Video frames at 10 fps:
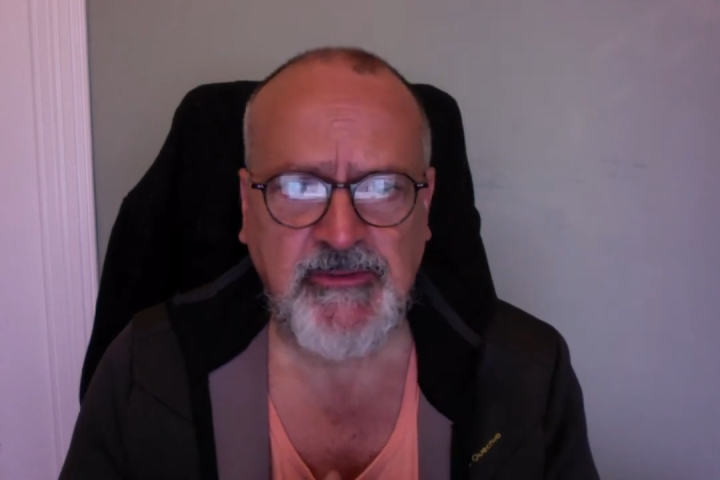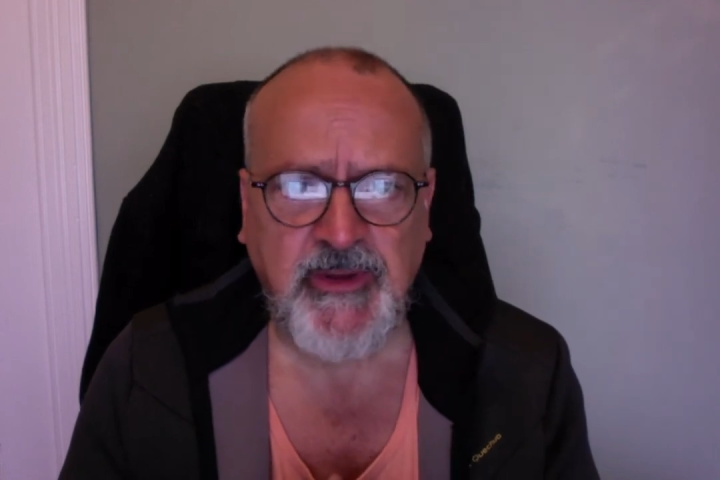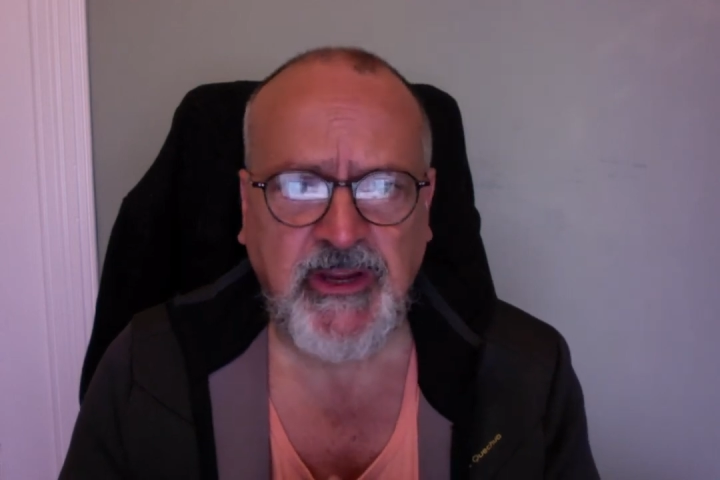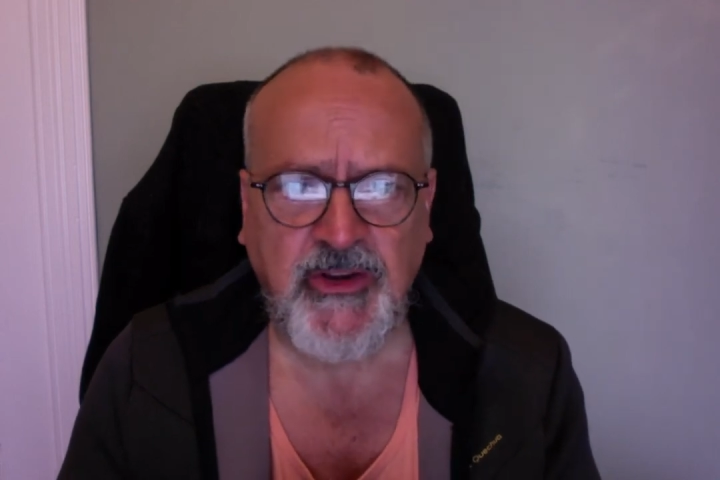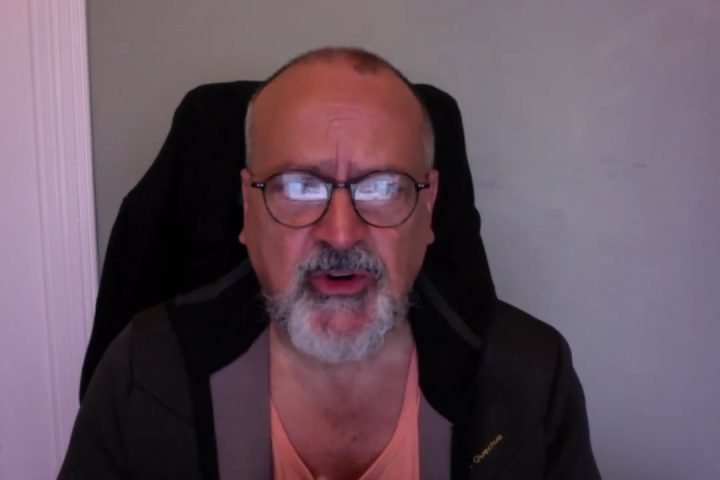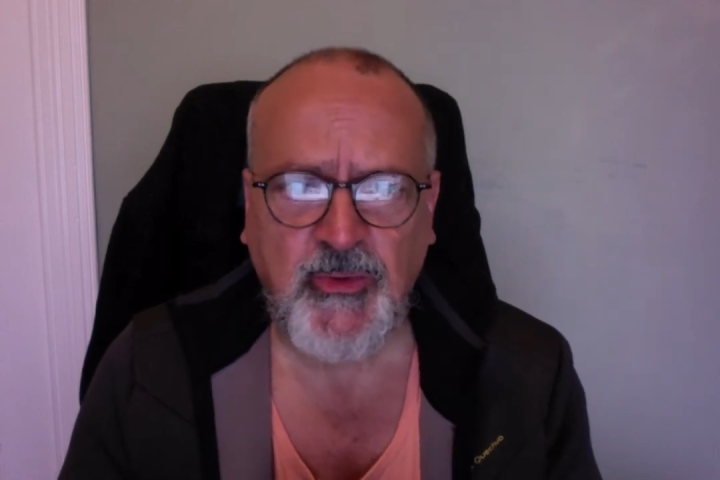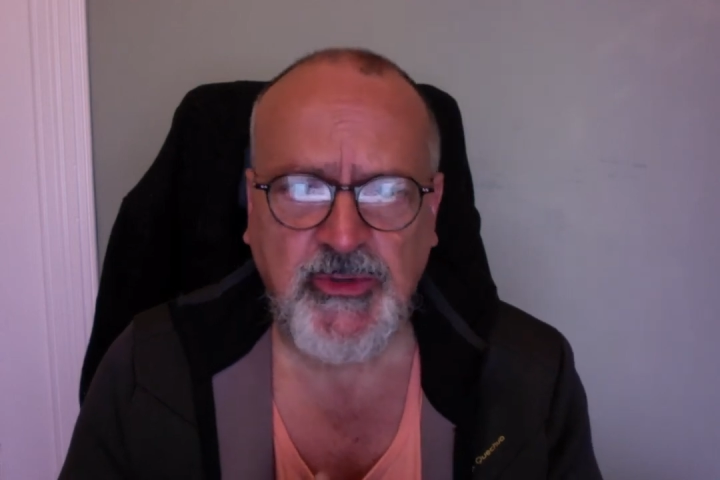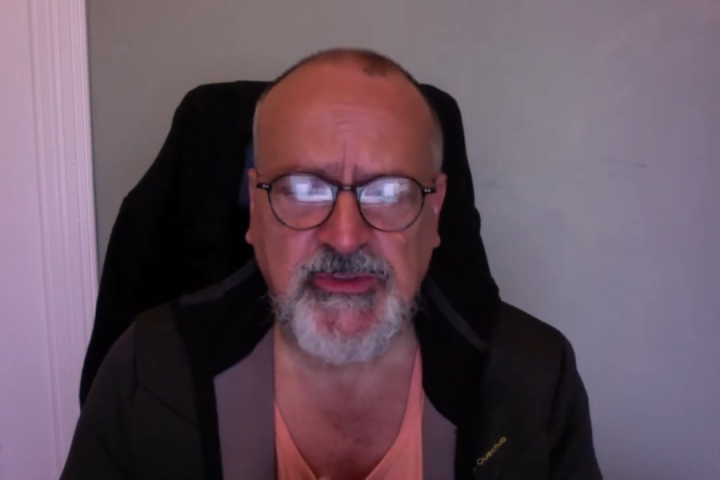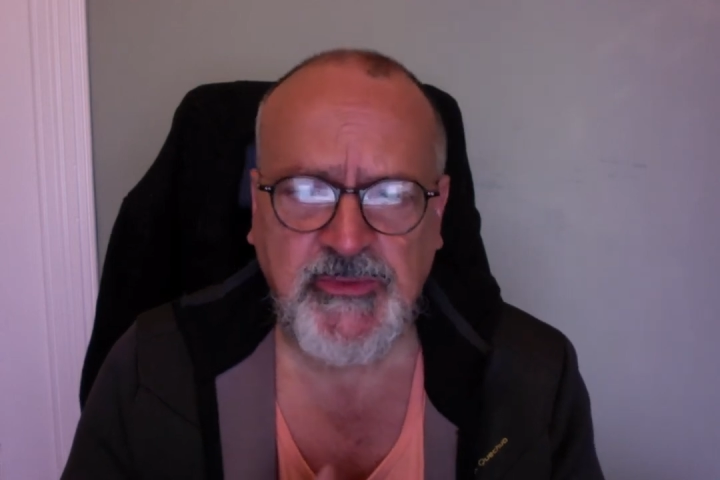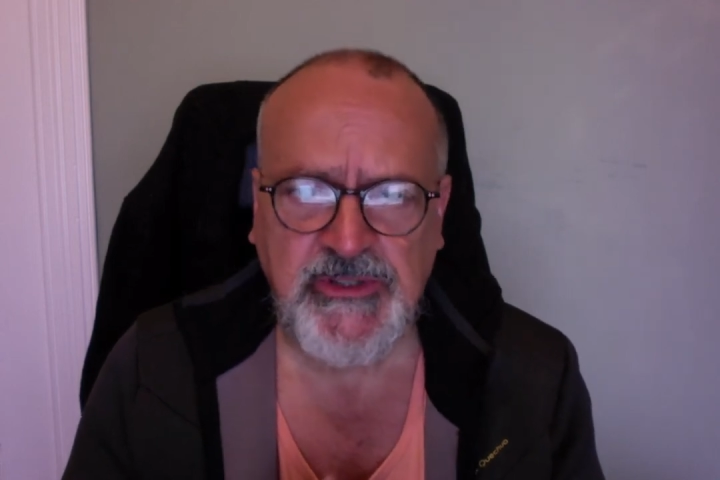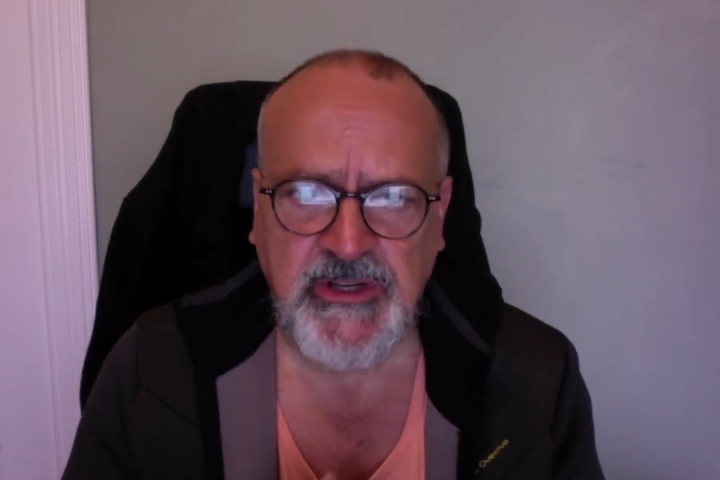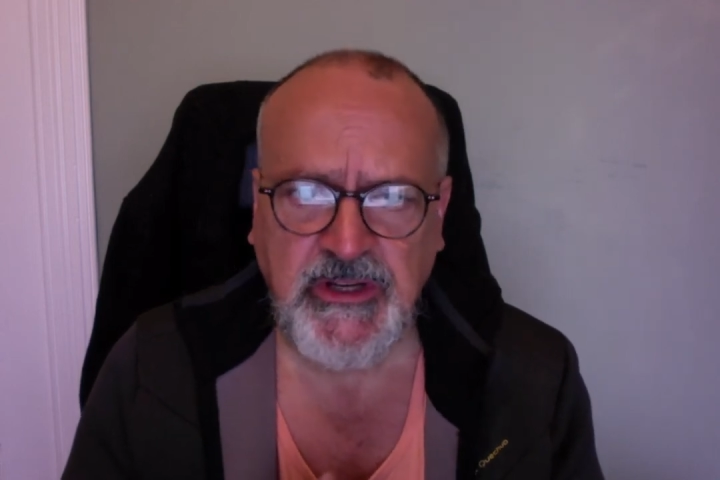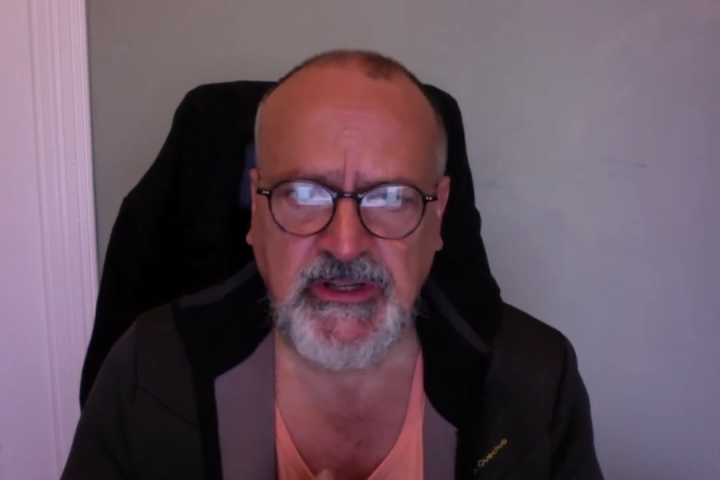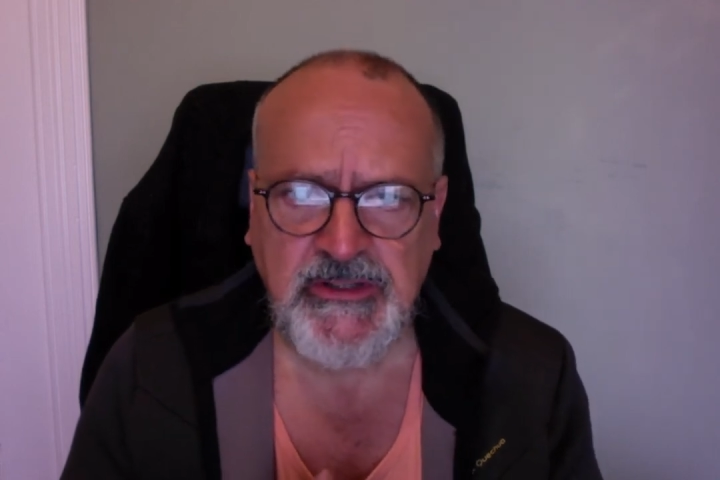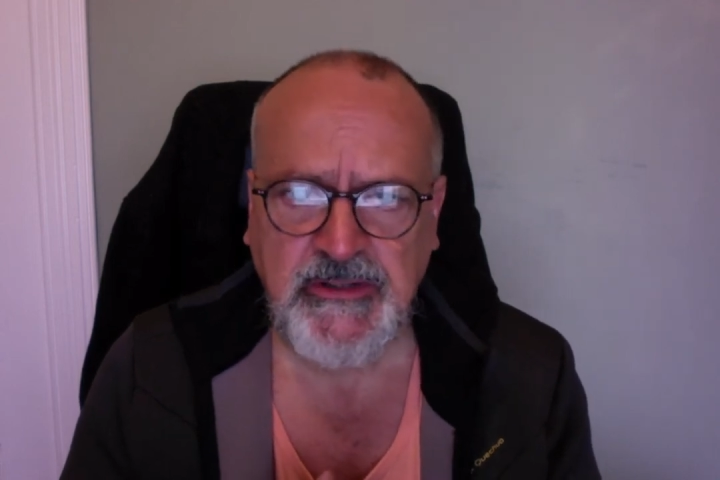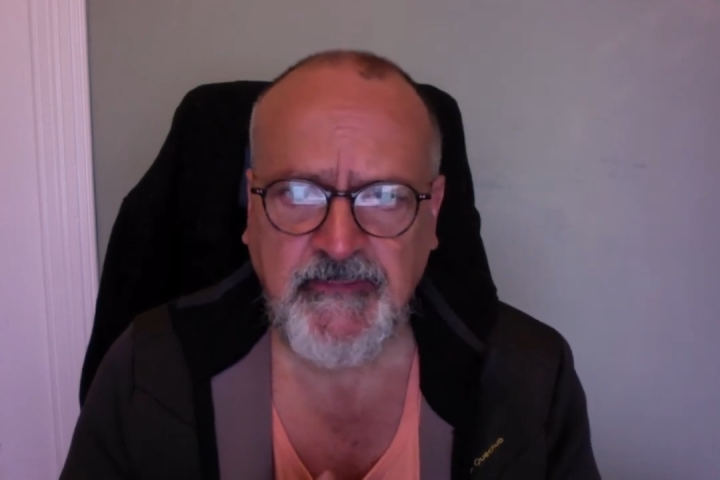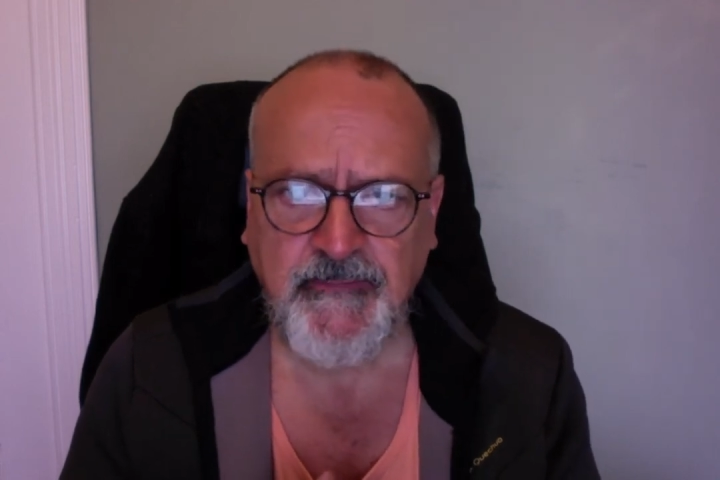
make enormous mistakes.